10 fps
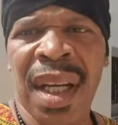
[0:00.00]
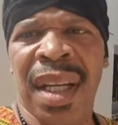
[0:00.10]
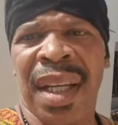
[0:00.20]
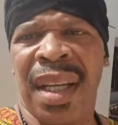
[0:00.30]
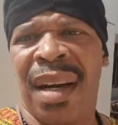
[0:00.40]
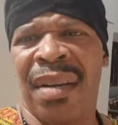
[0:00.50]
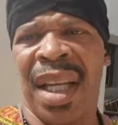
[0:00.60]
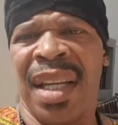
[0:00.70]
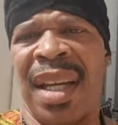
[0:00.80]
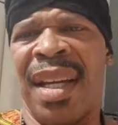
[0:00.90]

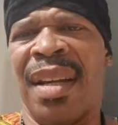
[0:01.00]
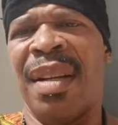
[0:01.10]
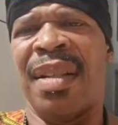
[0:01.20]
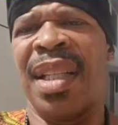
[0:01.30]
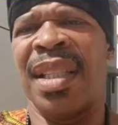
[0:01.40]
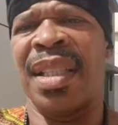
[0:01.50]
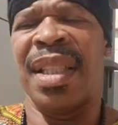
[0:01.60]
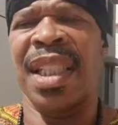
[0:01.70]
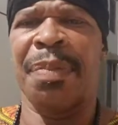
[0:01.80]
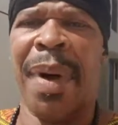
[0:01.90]

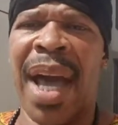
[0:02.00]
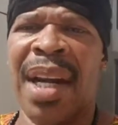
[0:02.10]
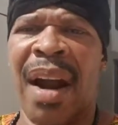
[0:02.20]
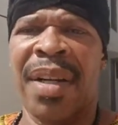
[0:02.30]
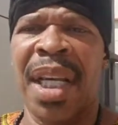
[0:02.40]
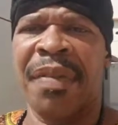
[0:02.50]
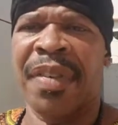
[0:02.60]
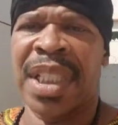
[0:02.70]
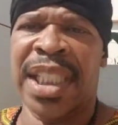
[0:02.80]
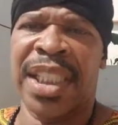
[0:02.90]
Despite our
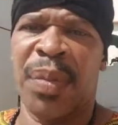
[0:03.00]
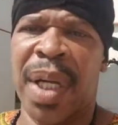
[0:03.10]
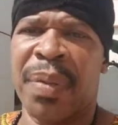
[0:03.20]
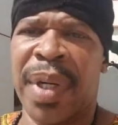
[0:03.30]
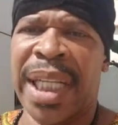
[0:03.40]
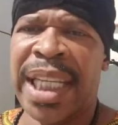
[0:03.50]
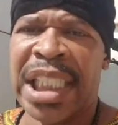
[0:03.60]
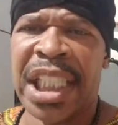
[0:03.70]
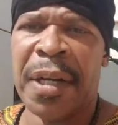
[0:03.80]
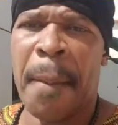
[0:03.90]
differences with
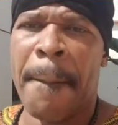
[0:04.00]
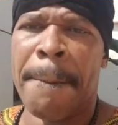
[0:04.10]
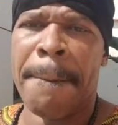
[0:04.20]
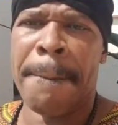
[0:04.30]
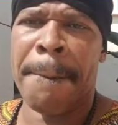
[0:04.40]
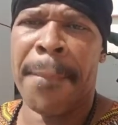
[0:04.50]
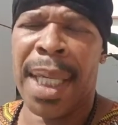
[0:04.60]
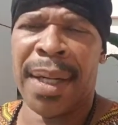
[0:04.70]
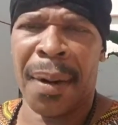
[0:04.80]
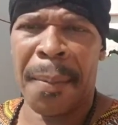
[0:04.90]
religion,
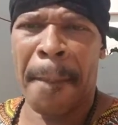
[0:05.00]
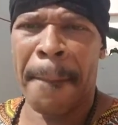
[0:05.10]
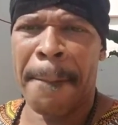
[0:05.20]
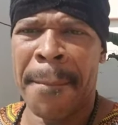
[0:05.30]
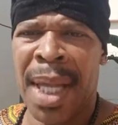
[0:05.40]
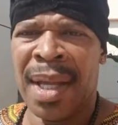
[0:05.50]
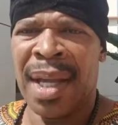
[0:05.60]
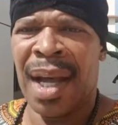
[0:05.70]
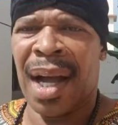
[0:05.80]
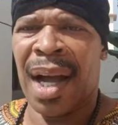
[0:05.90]
we
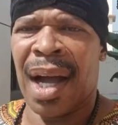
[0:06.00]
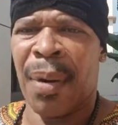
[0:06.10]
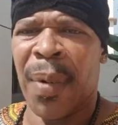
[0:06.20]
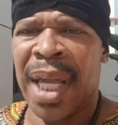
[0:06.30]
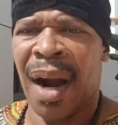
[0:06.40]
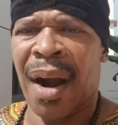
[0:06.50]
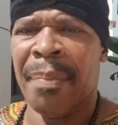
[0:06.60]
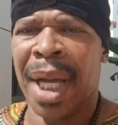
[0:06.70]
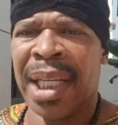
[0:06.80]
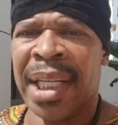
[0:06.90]
are
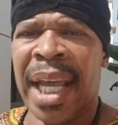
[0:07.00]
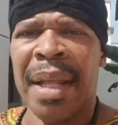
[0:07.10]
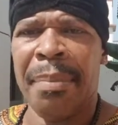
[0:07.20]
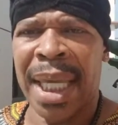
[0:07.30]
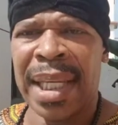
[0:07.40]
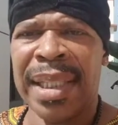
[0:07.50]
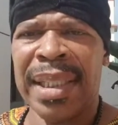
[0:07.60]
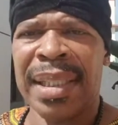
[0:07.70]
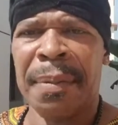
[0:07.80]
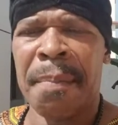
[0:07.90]
melanated
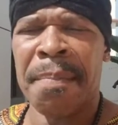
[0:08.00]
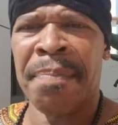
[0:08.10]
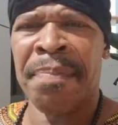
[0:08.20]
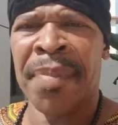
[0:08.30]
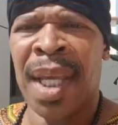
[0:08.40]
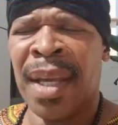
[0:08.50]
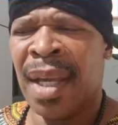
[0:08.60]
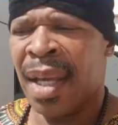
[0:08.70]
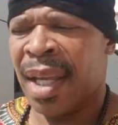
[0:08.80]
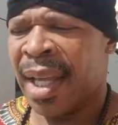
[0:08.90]
beings.
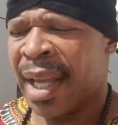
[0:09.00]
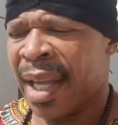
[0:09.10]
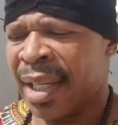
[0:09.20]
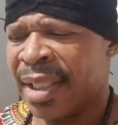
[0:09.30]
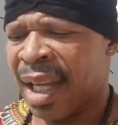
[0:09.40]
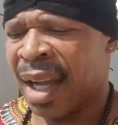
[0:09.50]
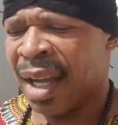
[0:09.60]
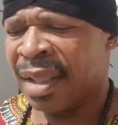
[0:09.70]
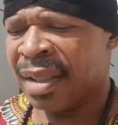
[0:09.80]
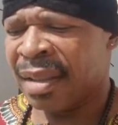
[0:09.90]
And
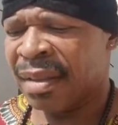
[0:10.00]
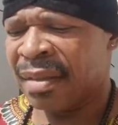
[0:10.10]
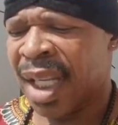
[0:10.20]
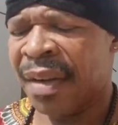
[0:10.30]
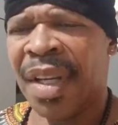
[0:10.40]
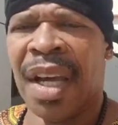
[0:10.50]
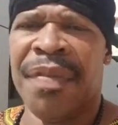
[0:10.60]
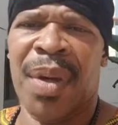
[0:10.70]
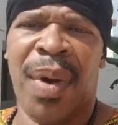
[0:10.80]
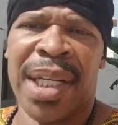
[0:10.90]
even
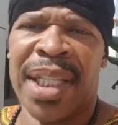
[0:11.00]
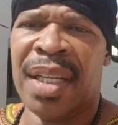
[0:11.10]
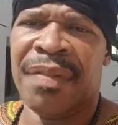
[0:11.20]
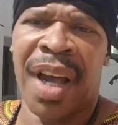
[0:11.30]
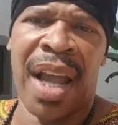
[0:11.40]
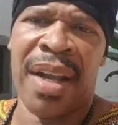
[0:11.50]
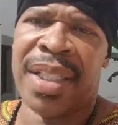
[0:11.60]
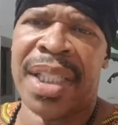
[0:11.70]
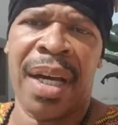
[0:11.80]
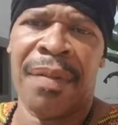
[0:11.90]
if you identify
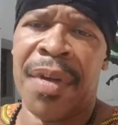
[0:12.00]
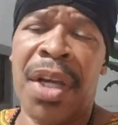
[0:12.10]
yourself,